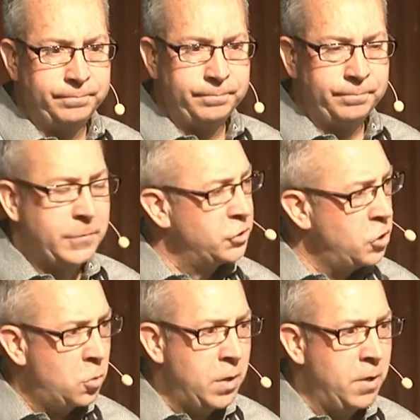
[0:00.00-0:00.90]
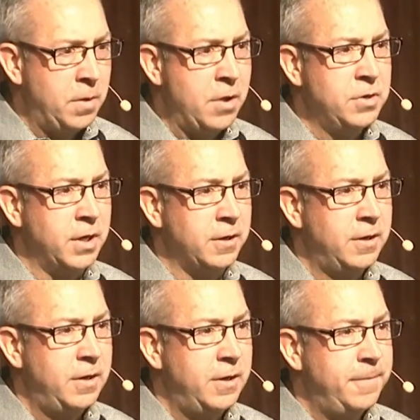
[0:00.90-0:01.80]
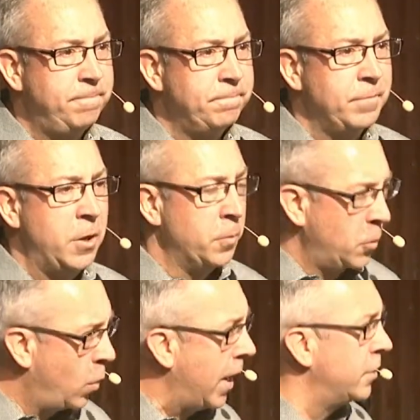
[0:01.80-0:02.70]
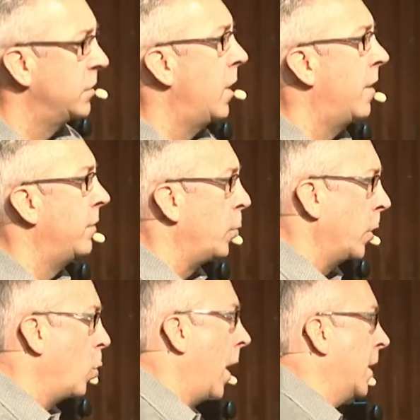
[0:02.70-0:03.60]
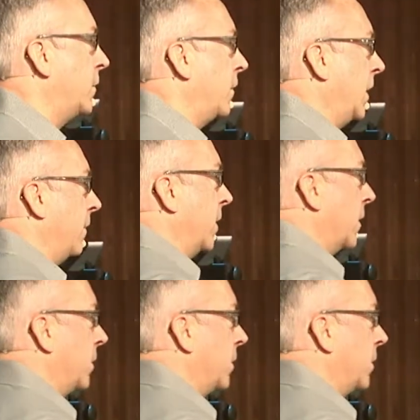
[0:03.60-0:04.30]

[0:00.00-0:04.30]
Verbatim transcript: There's no way around it. It requires love, it requires forgiveness,